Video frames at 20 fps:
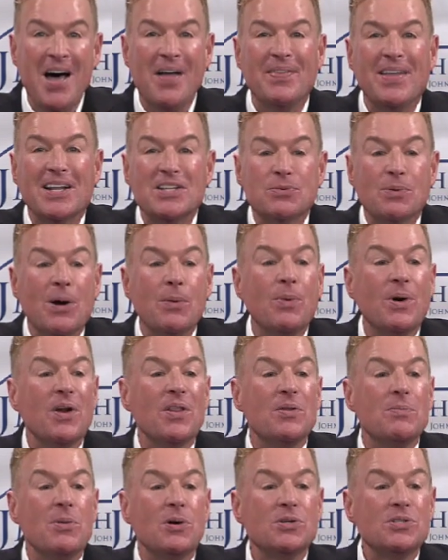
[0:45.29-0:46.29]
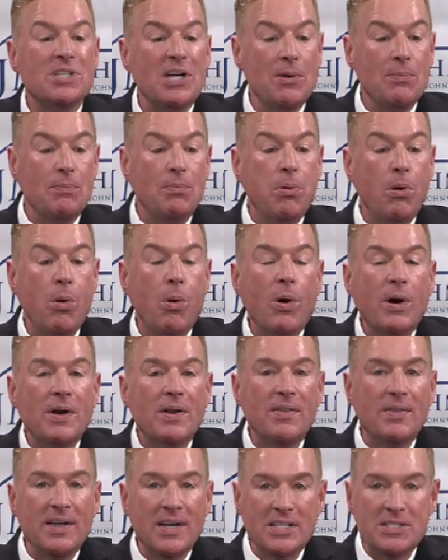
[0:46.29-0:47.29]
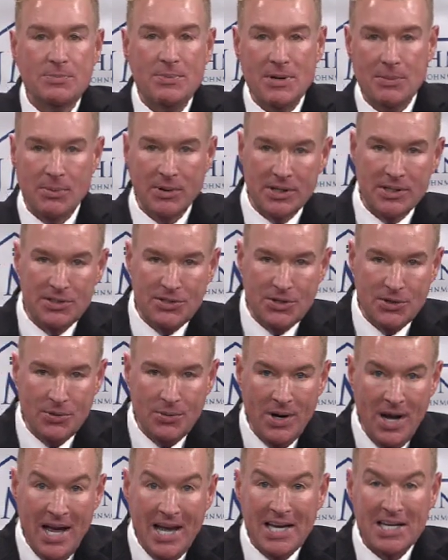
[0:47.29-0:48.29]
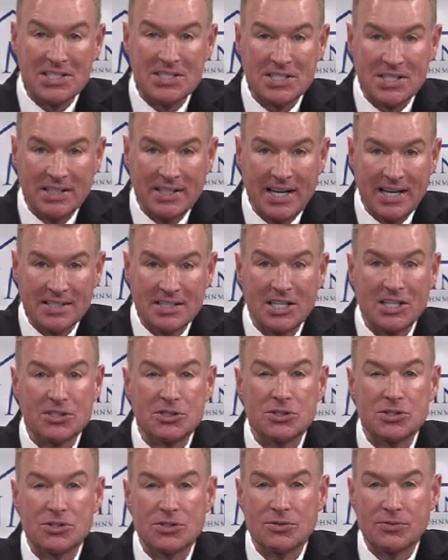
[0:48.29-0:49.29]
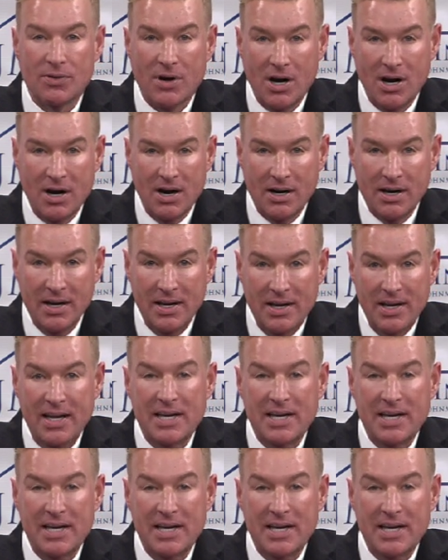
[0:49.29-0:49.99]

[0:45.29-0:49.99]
That's why one of the most important things people can do is select a strong,